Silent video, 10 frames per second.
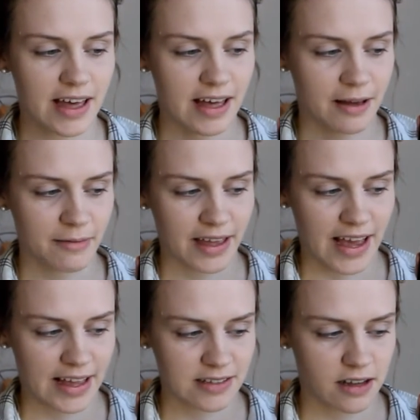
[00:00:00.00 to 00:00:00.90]
It
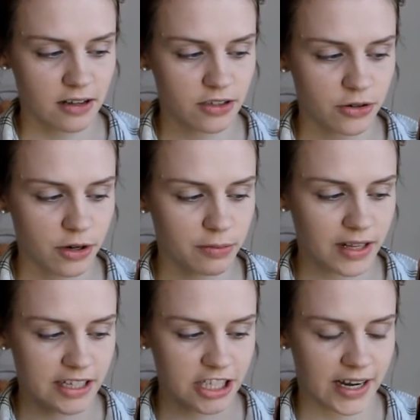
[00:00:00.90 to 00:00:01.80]
has contour,
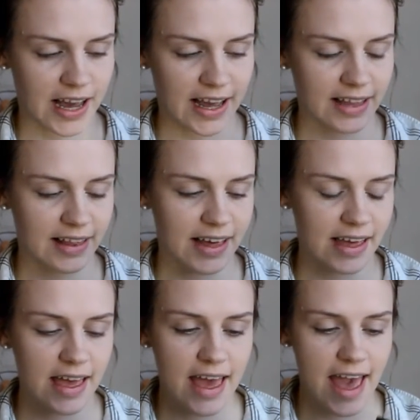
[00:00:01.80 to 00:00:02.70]
blush, and highlight.